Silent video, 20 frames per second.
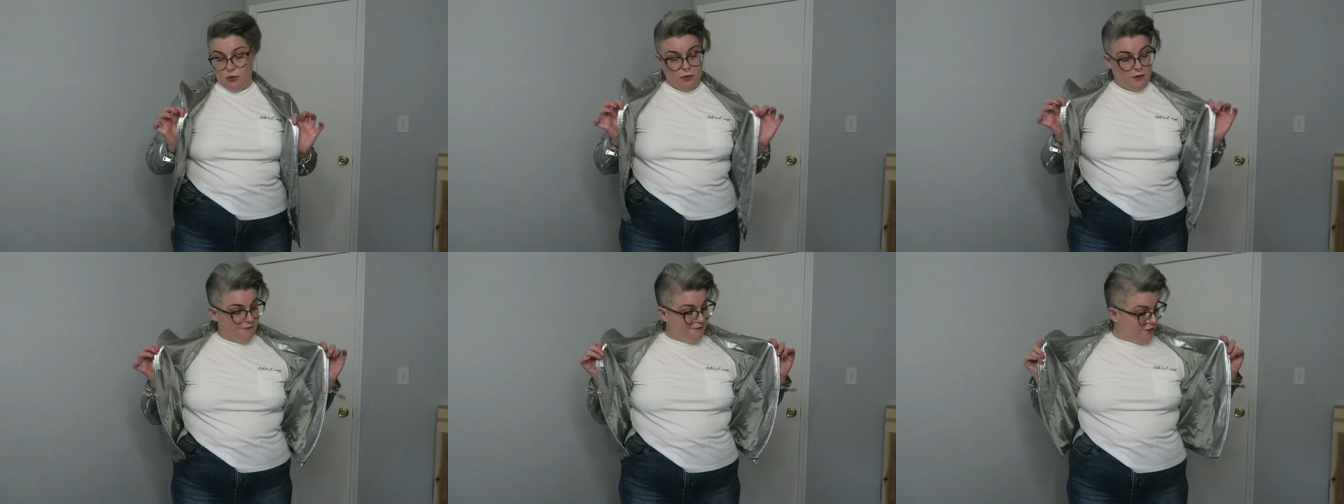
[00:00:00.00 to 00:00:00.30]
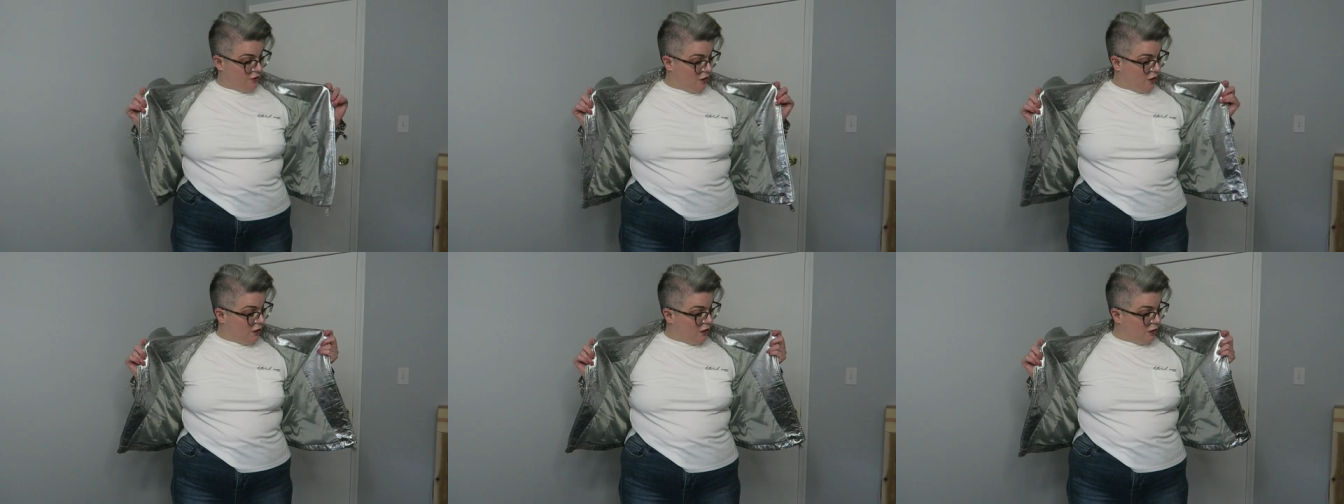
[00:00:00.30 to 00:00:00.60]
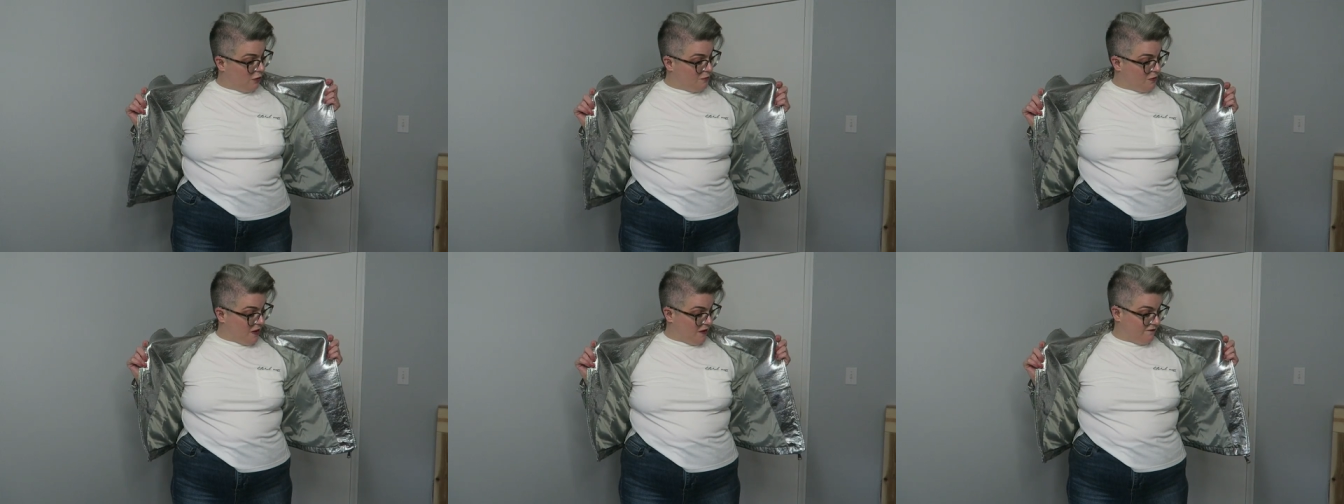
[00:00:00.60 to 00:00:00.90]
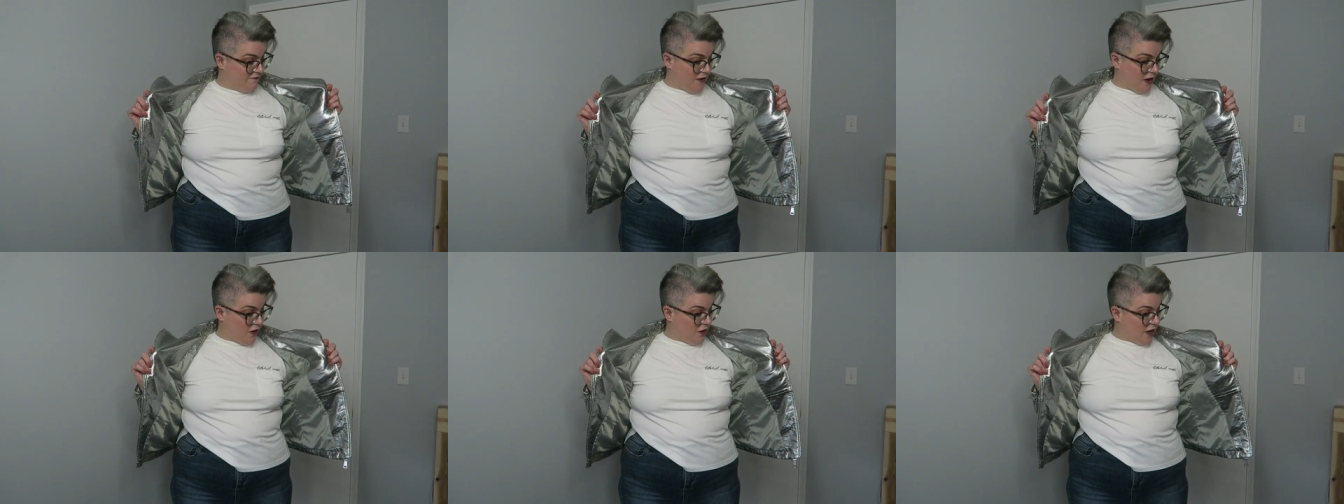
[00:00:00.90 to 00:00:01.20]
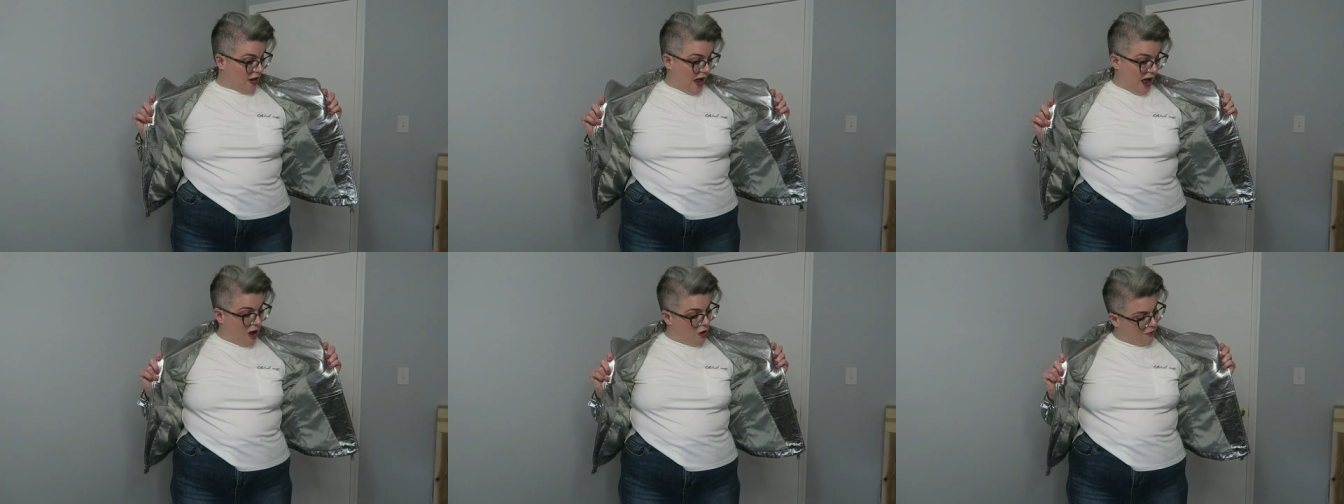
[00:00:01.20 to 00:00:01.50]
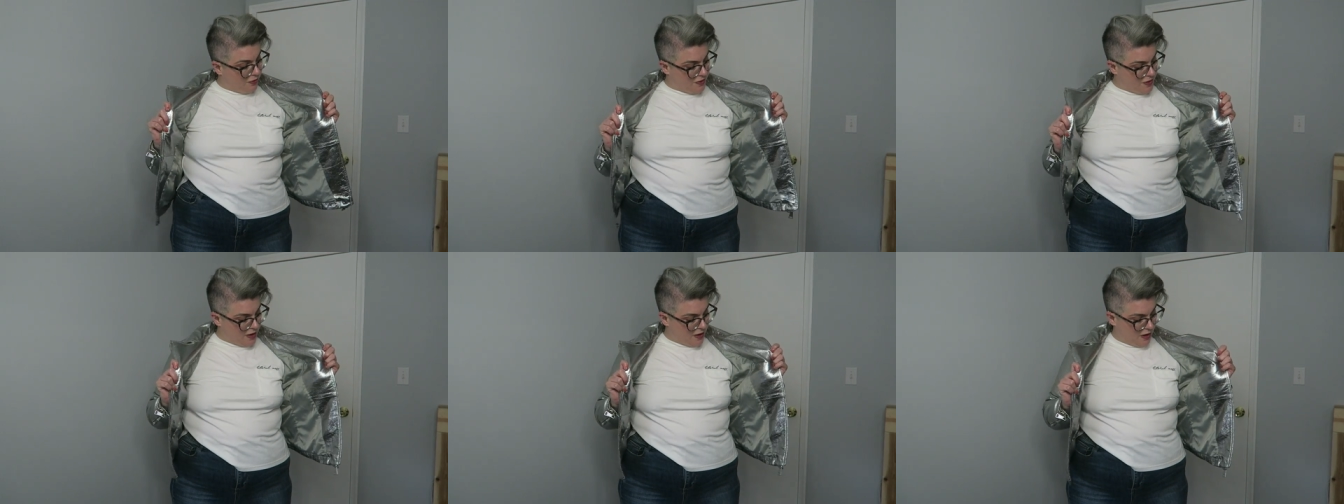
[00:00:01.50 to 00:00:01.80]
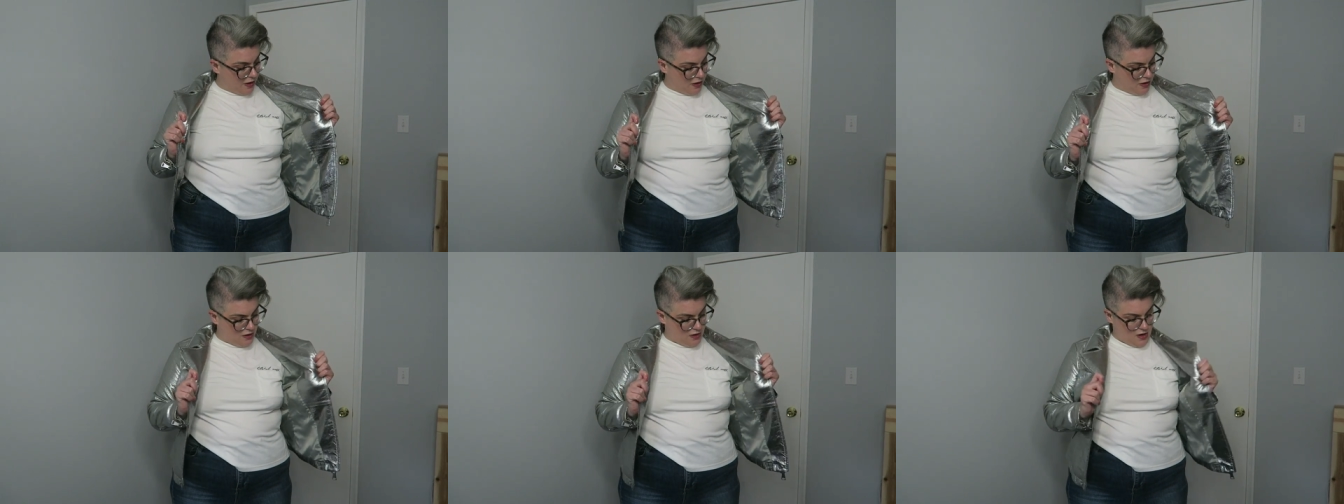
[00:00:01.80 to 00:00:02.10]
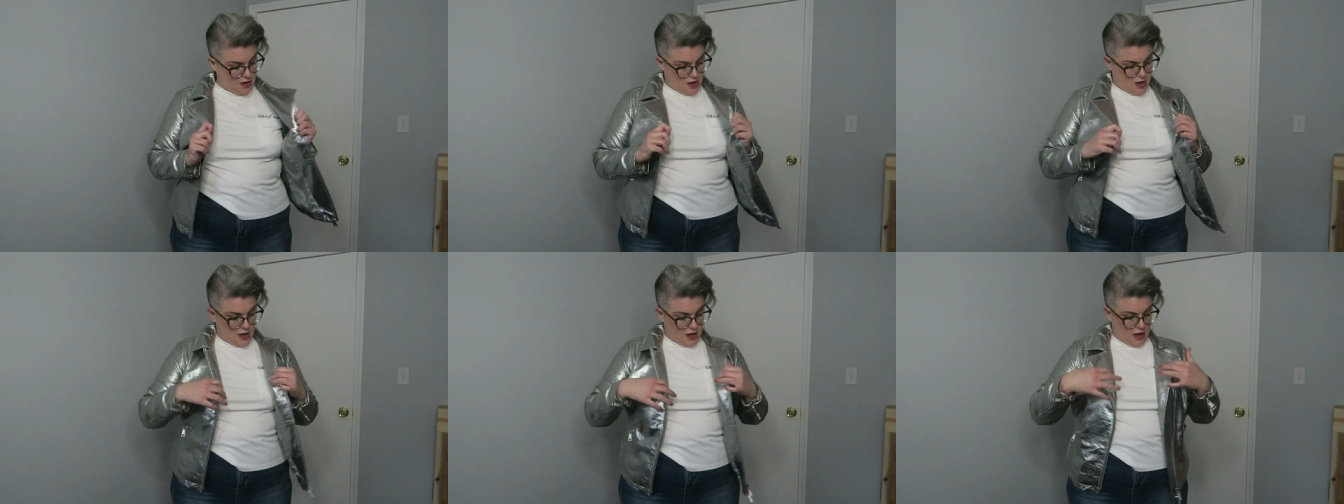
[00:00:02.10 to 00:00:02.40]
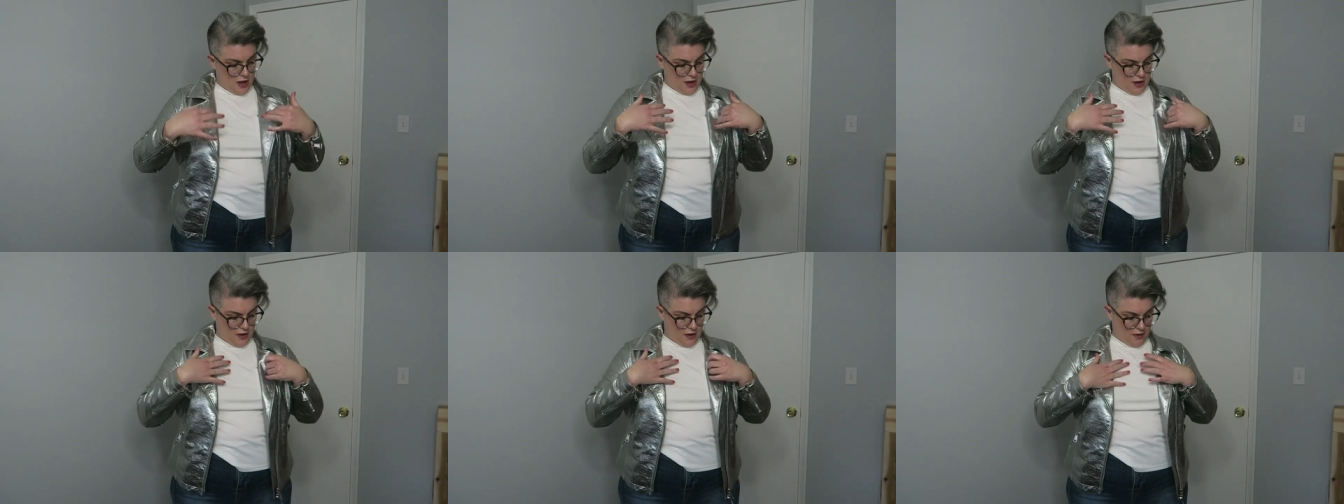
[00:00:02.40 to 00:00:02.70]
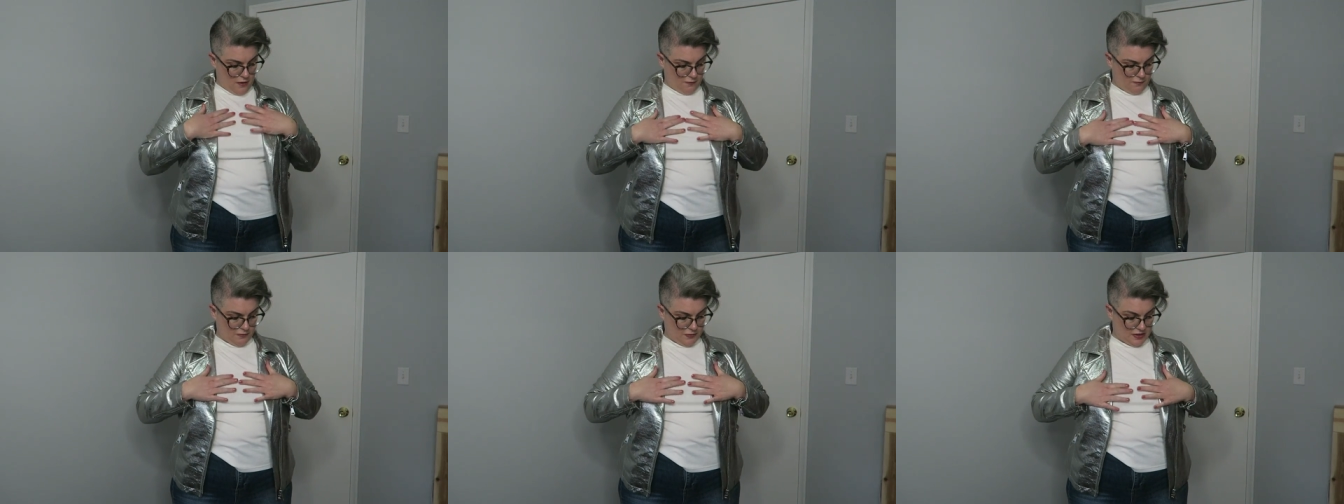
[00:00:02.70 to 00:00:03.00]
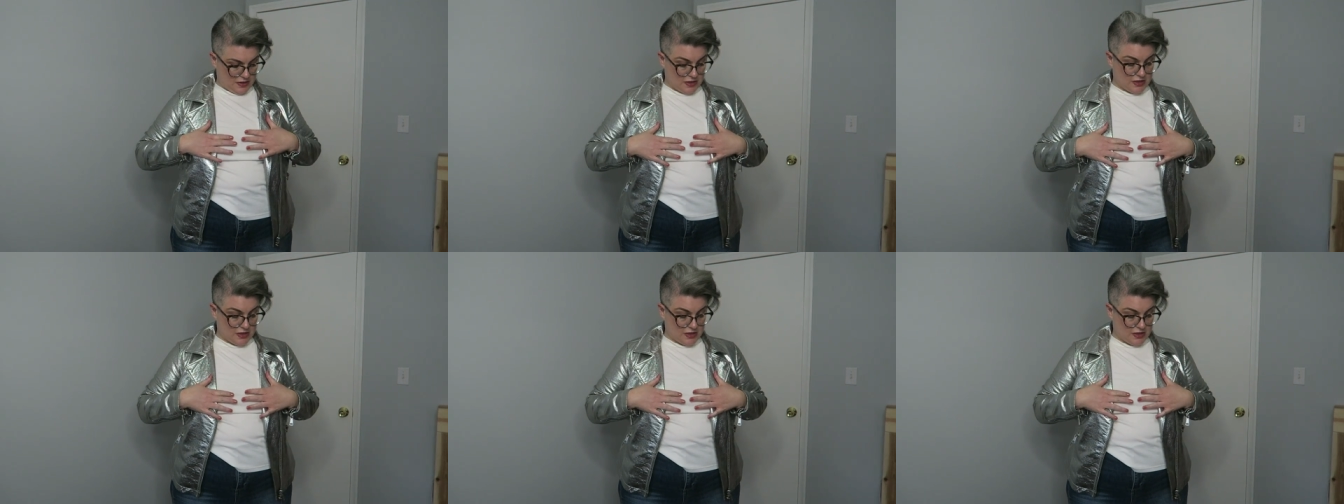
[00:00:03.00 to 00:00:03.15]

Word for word: beautiful but very out there um,